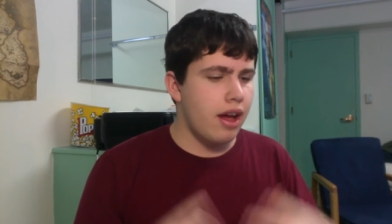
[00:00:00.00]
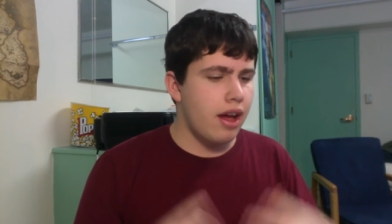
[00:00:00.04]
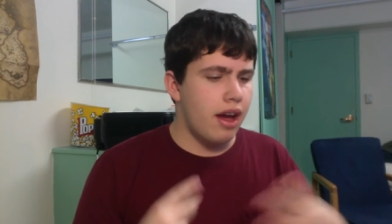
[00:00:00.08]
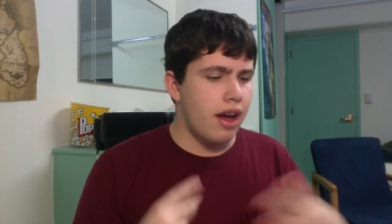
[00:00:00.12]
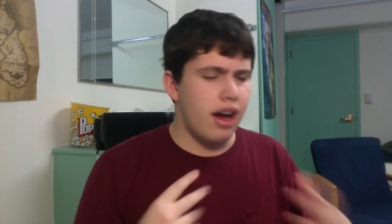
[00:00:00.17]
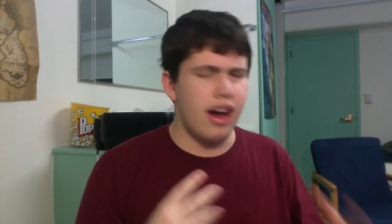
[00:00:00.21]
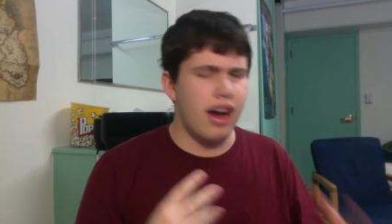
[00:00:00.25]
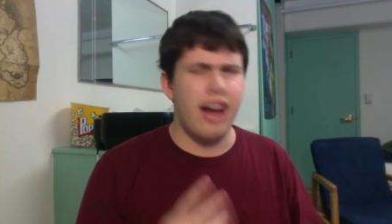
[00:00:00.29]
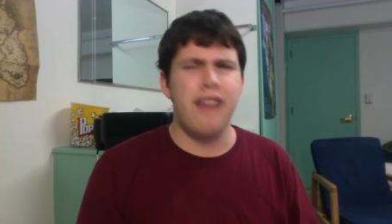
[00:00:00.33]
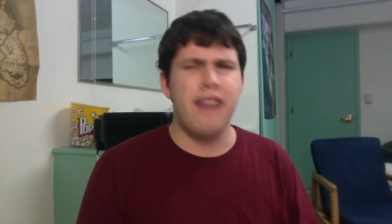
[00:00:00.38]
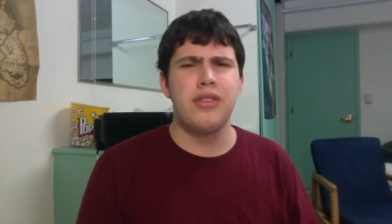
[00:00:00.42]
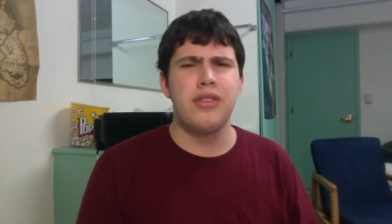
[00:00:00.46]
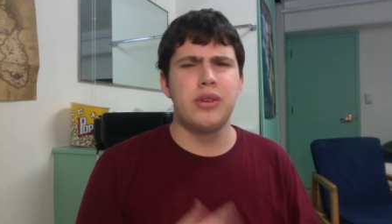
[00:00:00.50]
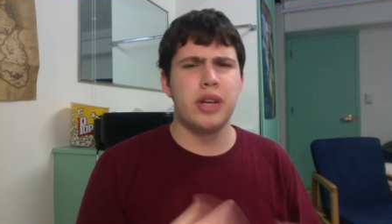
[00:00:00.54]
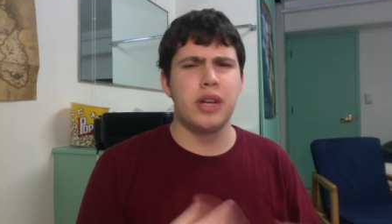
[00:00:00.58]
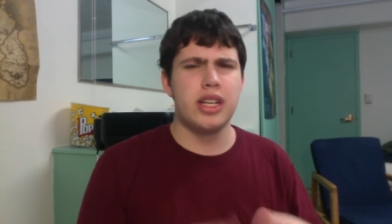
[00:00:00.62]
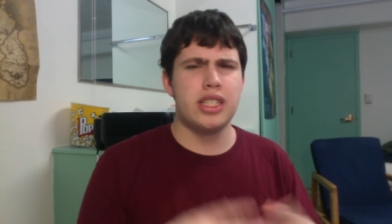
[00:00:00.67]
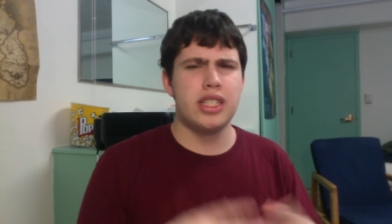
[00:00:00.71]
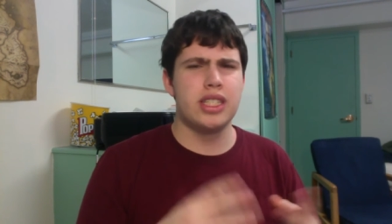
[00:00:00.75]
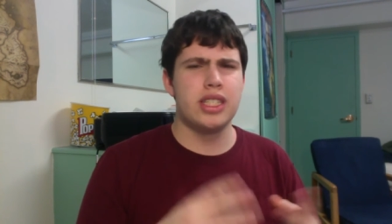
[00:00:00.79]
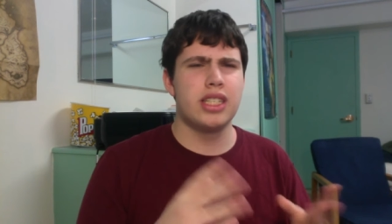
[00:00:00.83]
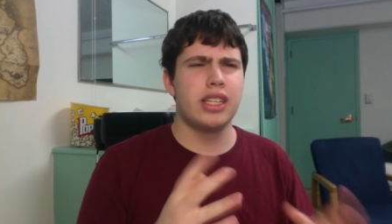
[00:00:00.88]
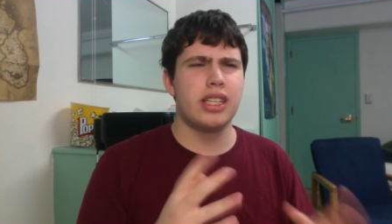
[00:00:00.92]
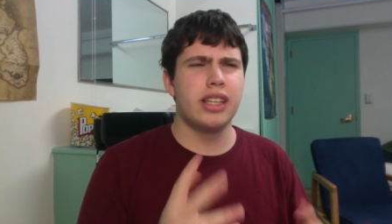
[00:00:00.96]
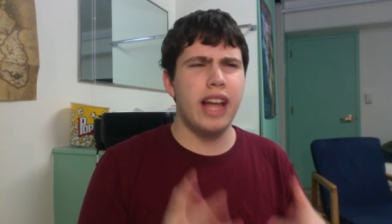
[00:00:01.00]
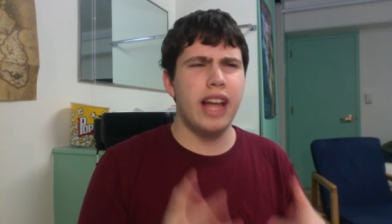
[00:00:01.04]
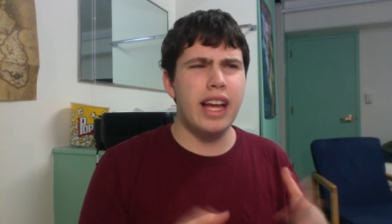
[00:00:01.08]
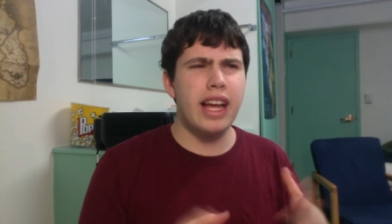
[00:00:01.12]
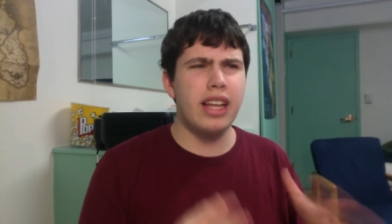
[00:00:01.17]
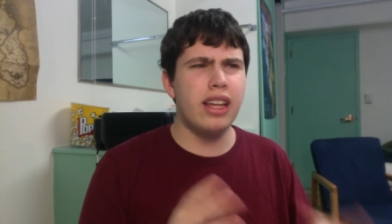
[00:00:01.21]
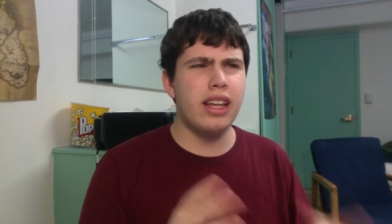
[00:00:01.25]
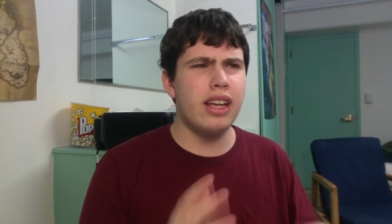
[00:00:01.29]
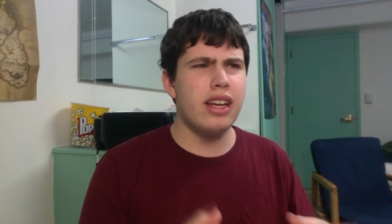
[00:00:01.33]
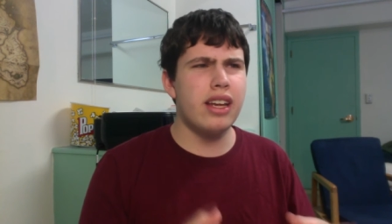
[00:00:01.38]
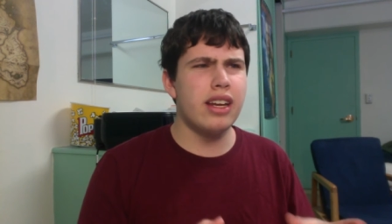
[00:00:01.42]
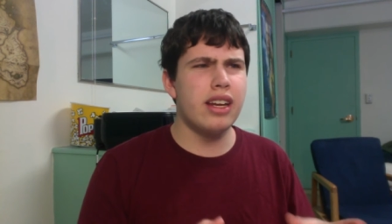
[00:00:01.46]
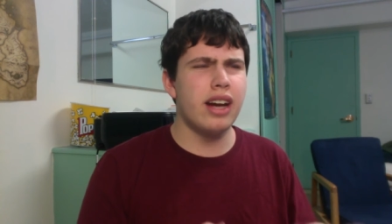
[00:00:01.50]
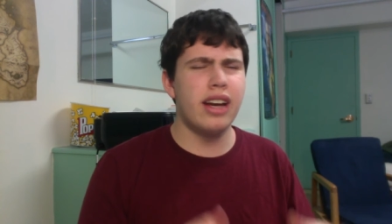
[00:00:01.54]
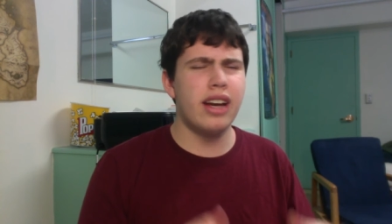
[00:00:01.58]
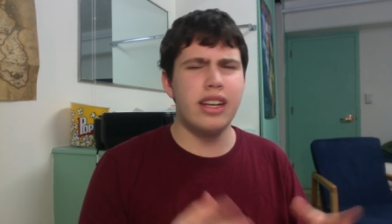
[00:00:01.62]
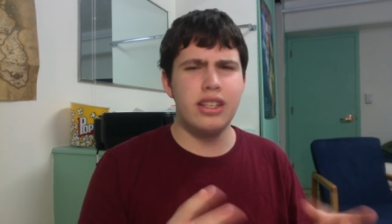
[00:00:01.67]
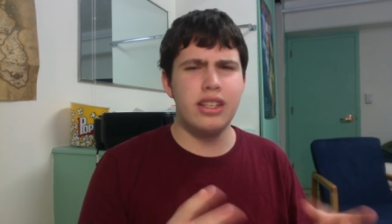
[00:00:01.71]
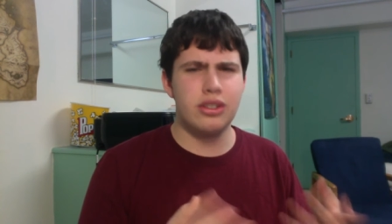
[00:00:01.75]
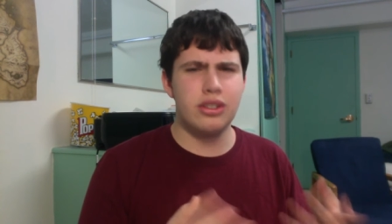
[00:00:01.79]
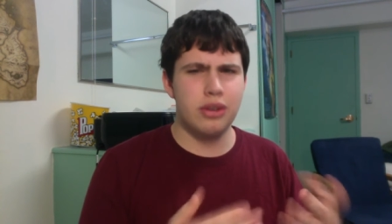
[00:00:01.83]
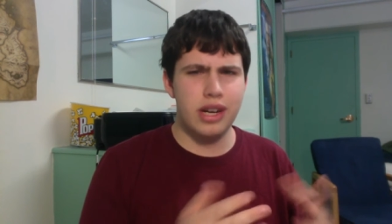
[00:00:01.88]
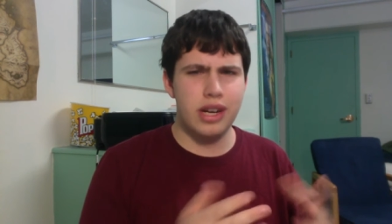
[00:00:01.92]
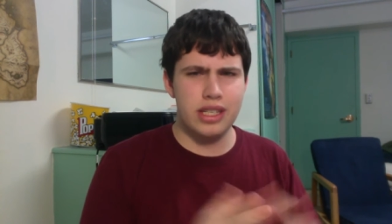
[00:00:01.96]
after a slightly
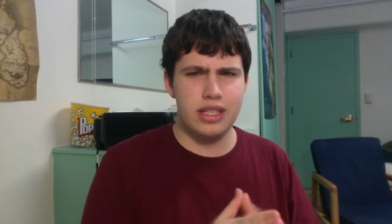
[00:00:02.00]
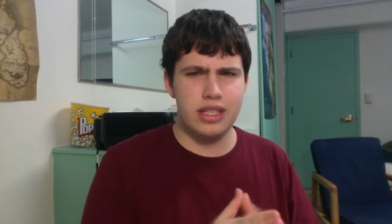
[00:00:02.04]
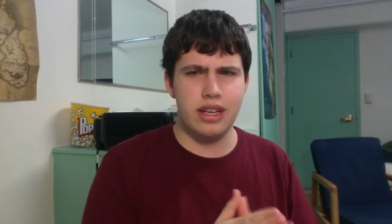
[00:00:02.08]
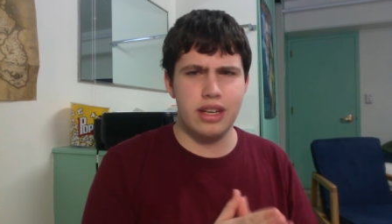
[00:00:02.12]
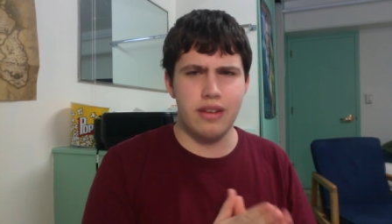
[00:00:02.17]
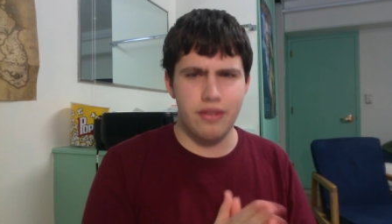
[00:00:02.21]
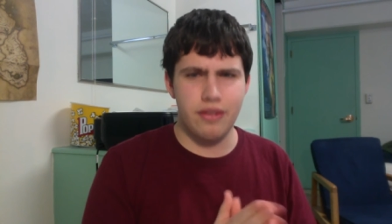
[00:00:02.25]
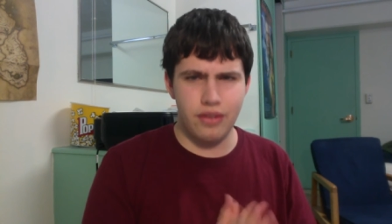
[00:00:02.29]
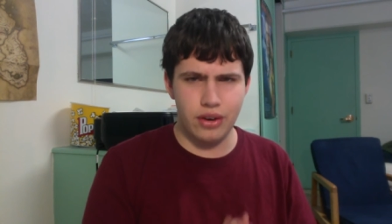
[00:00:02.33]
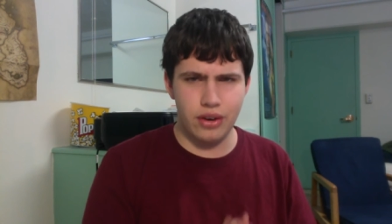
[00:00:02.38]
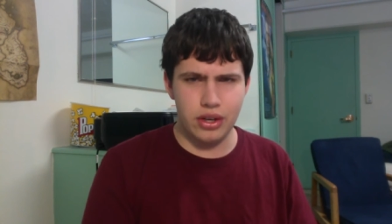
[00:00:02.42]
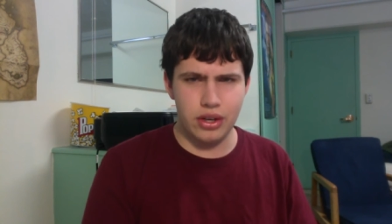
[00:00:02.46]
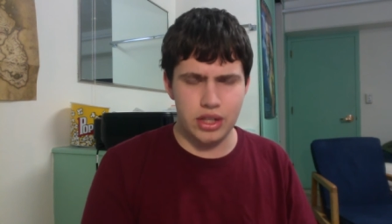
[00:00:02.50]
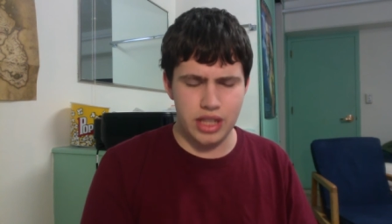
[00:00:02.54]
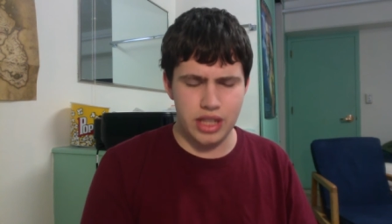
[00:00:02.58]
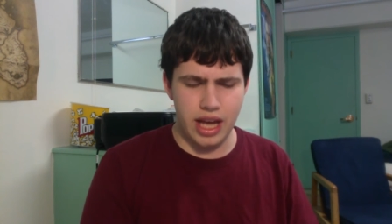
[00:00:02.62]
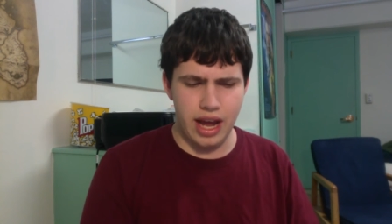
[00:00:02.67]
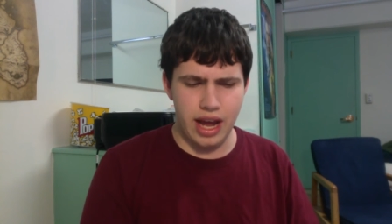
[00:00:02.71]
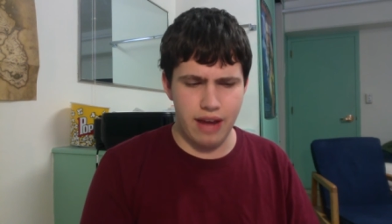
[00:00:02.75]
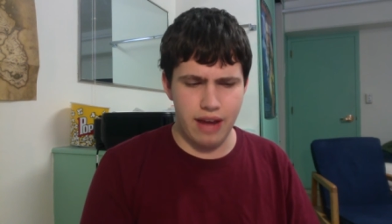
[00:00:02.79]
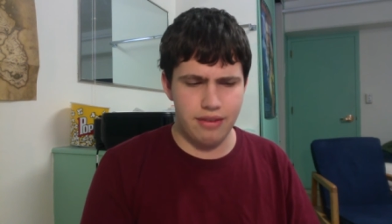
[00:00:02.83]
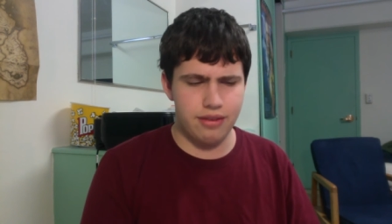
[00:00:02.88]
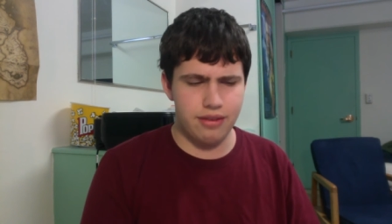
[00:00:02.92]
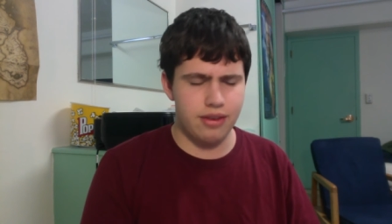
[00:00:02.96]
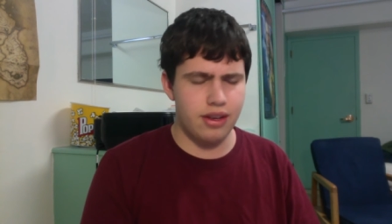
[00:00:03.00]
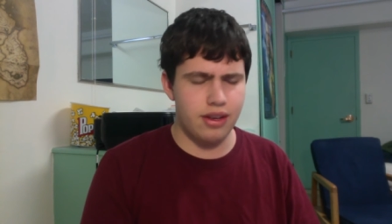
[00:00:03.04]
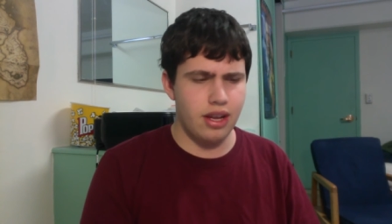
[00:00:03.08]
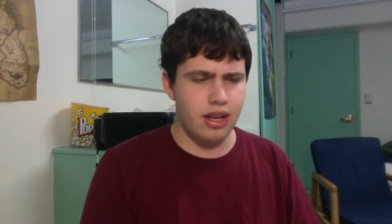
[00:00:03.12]
uninteresting first half,